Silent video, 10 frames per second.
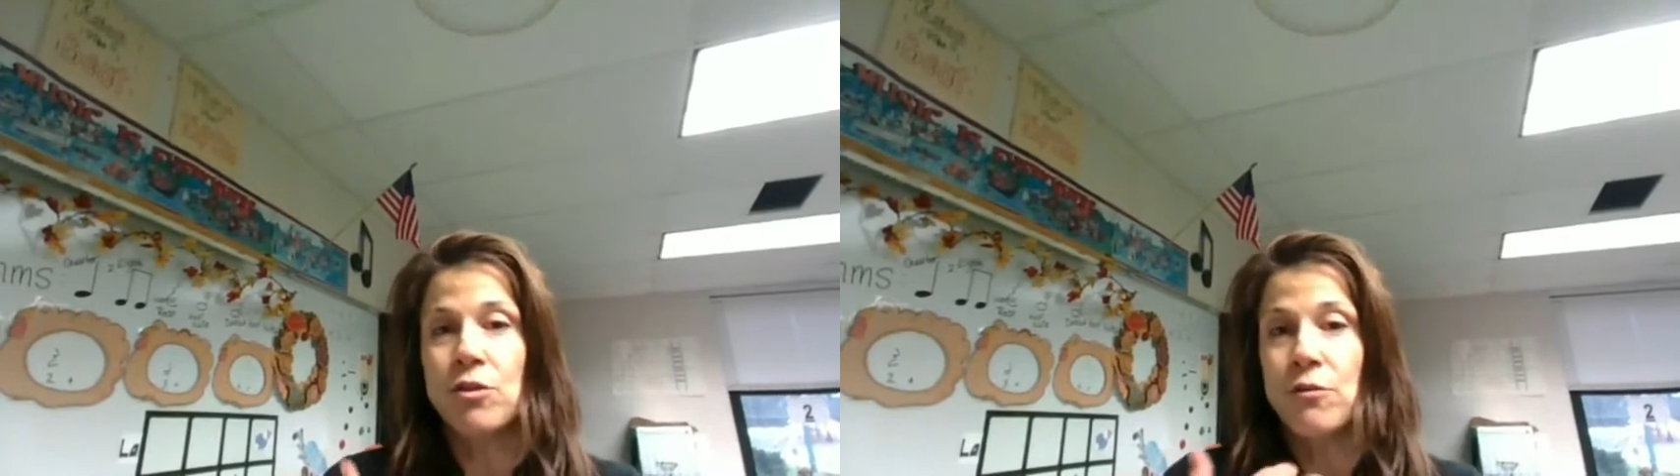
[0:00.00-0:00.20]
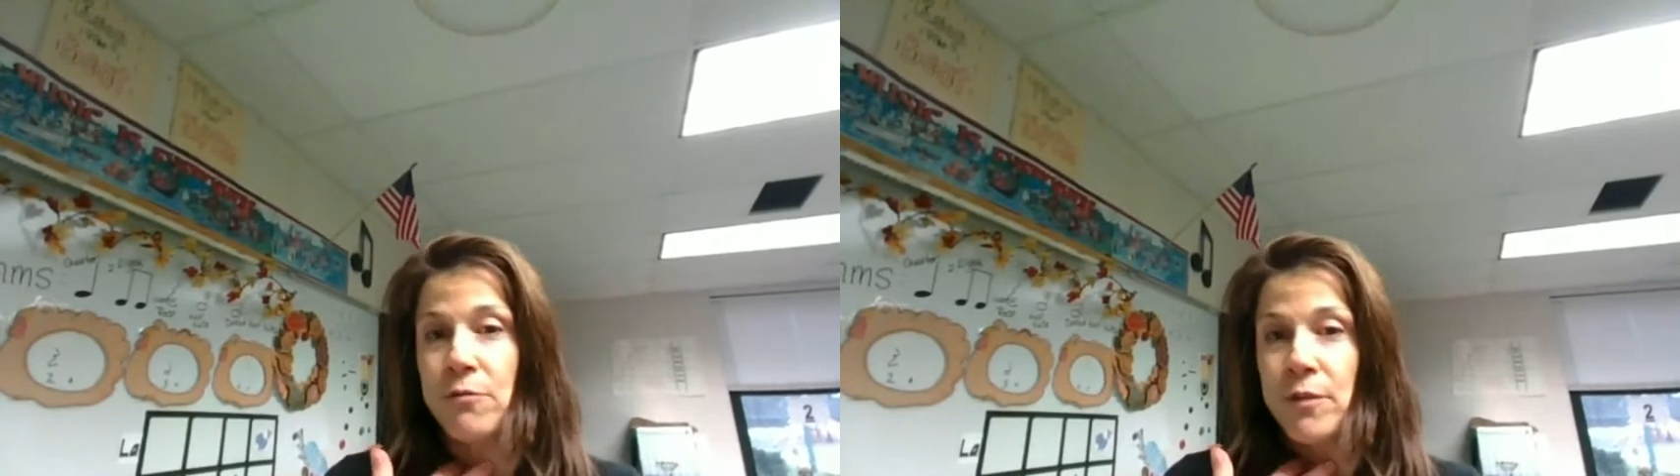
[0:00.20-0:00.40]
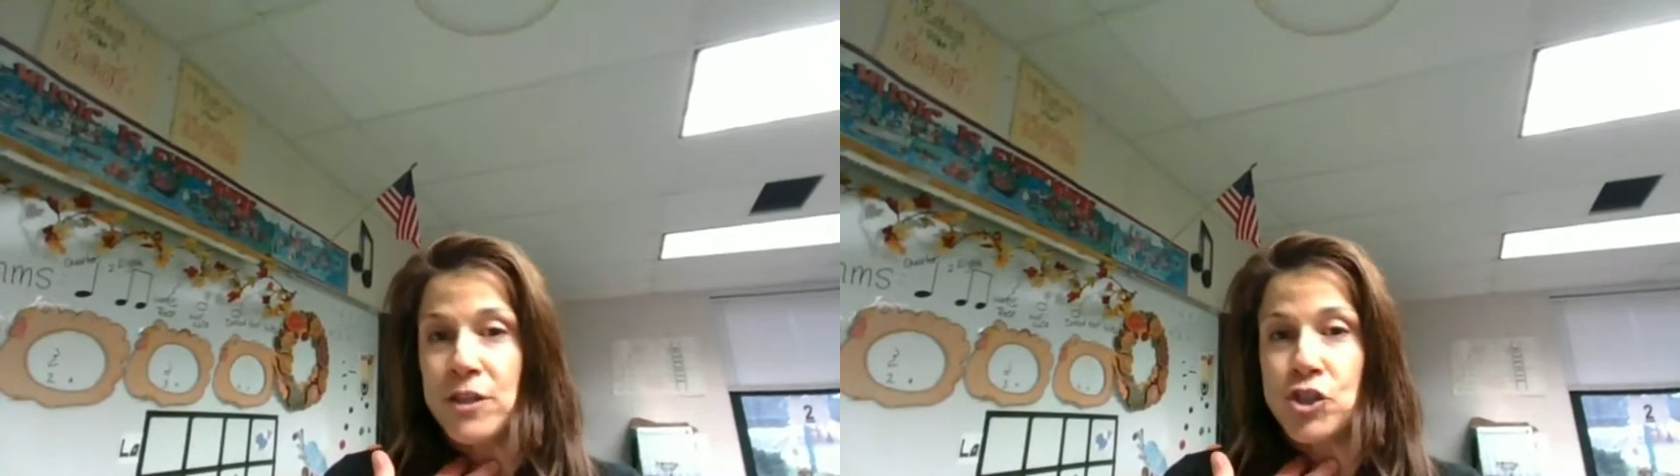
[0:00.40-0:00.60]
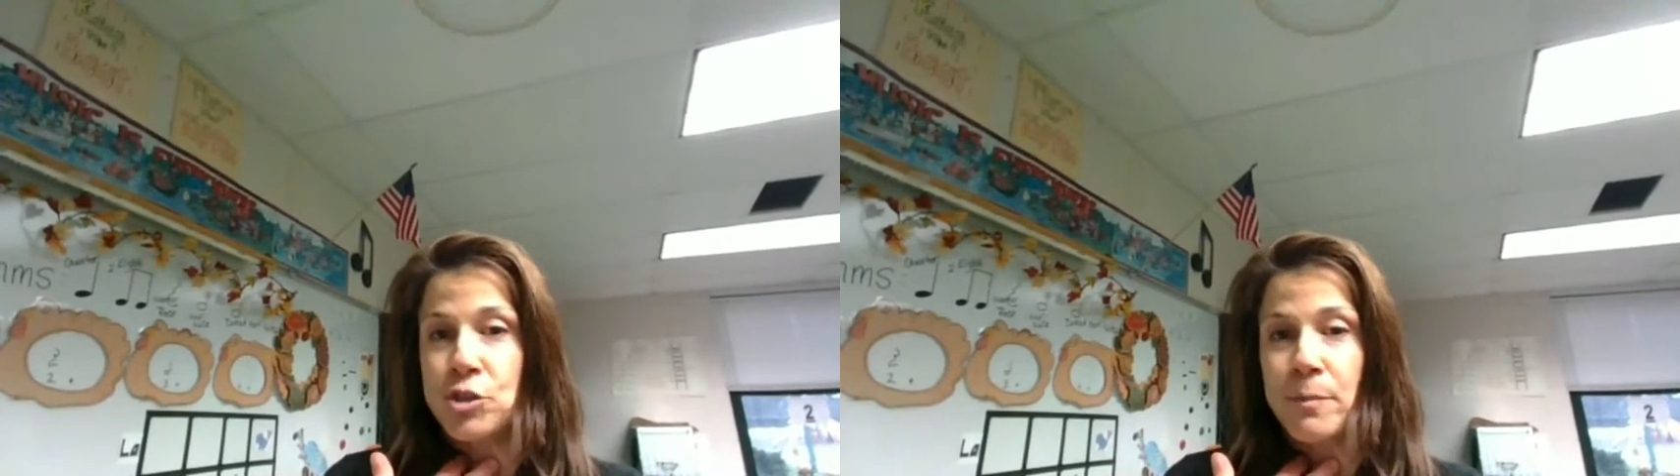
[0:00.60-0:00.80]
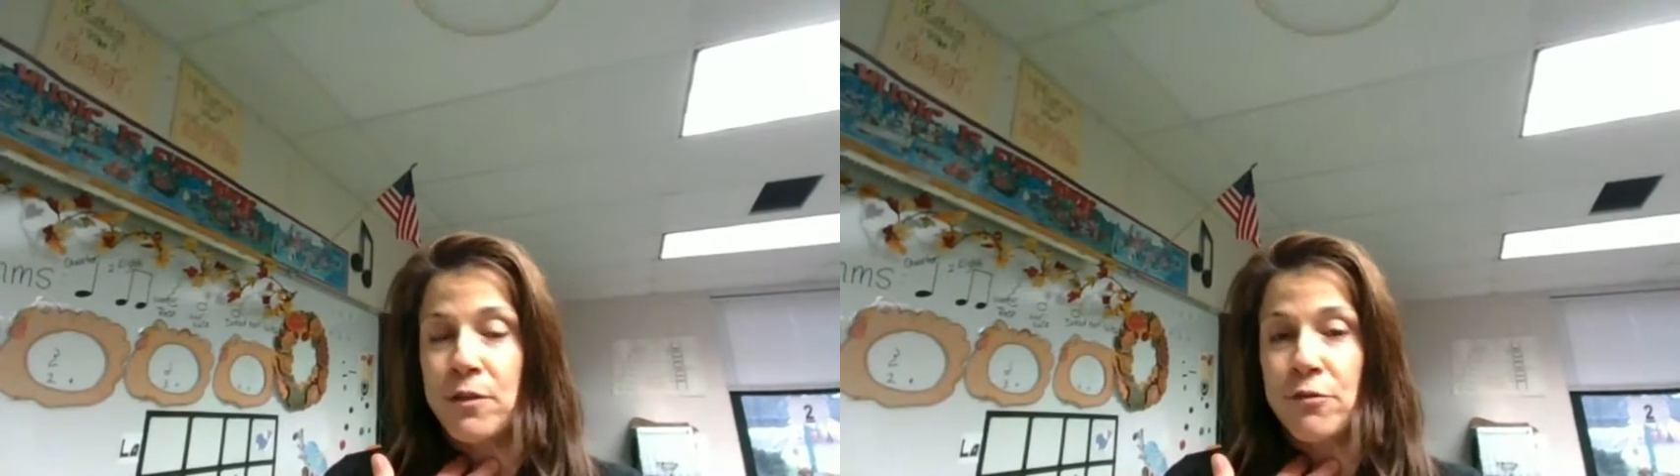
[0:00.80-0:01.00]
your
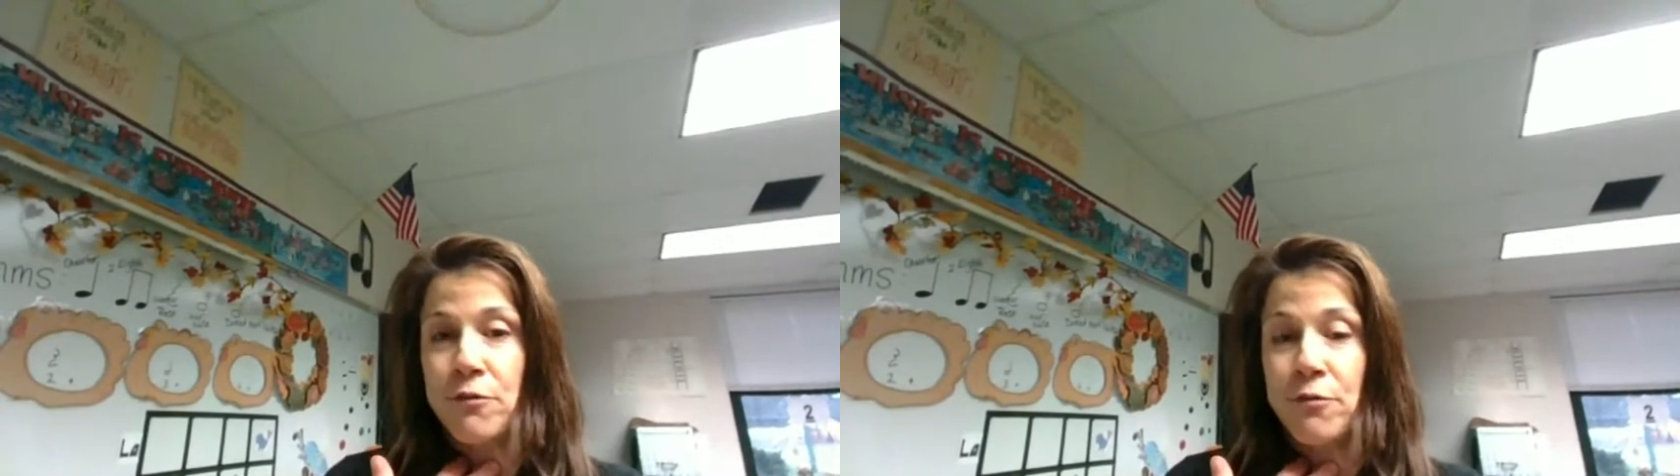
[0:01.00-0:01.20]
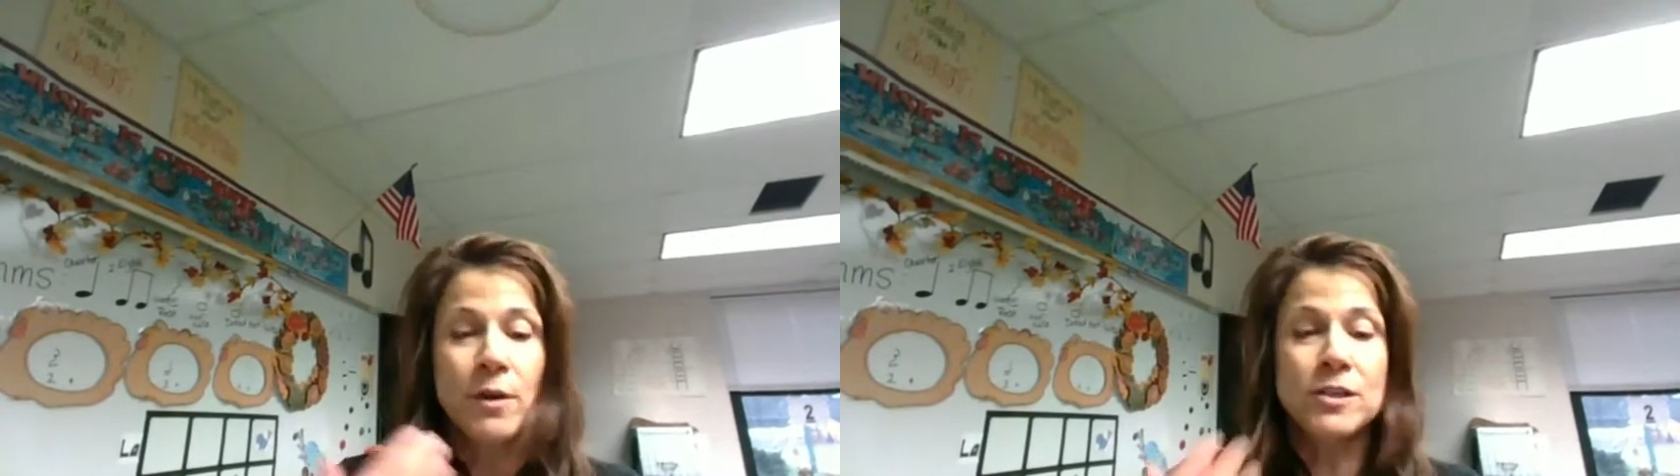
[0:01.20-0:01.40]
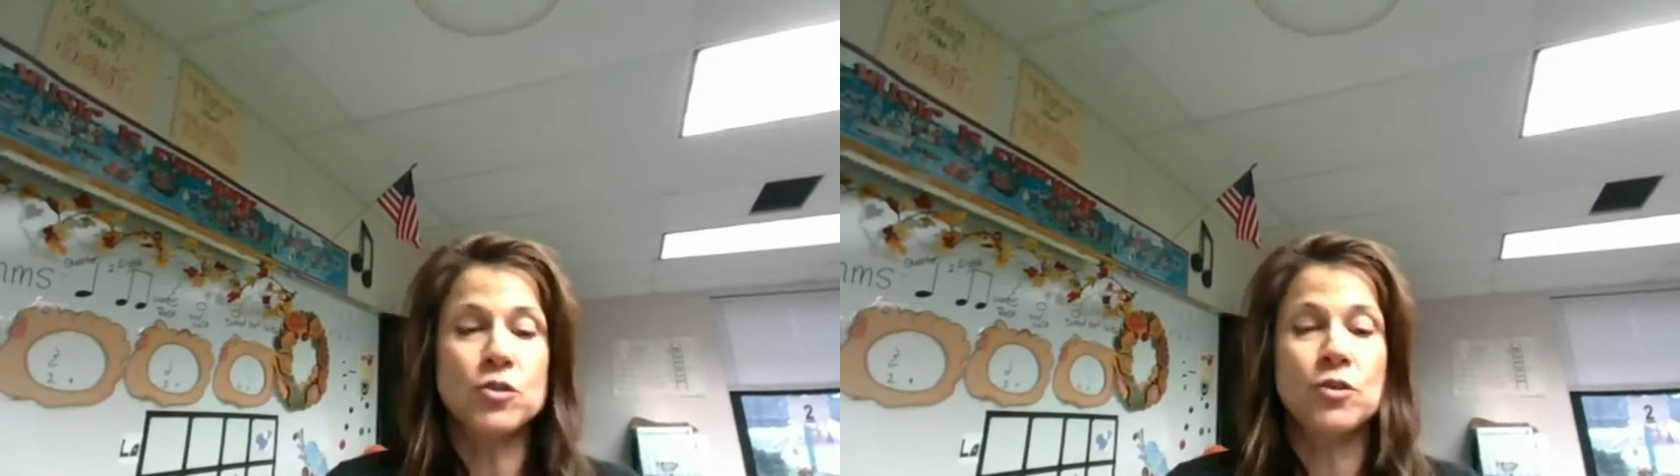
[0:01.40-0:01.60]
instrument of your voice,